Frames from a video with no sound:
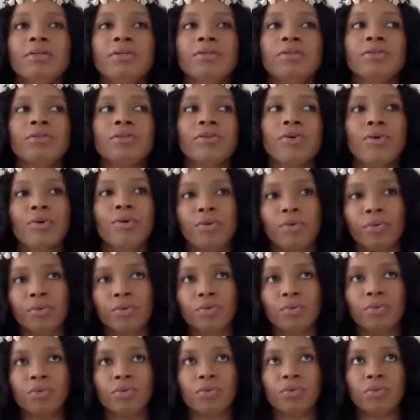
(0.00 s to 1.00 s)

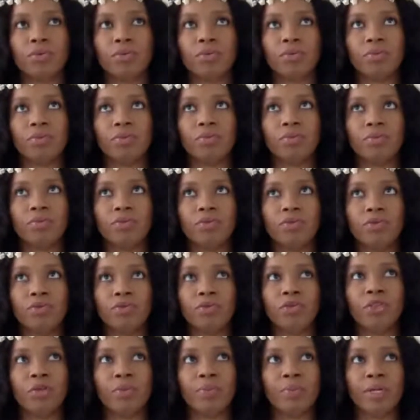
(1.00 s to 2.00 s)
So do
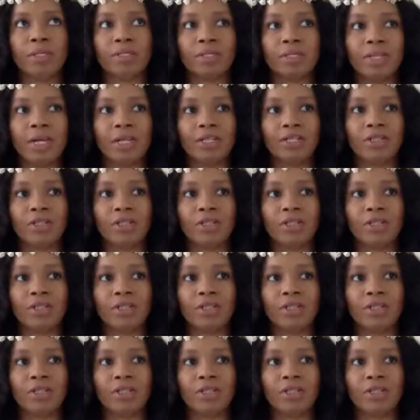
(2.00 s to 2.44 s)
your best not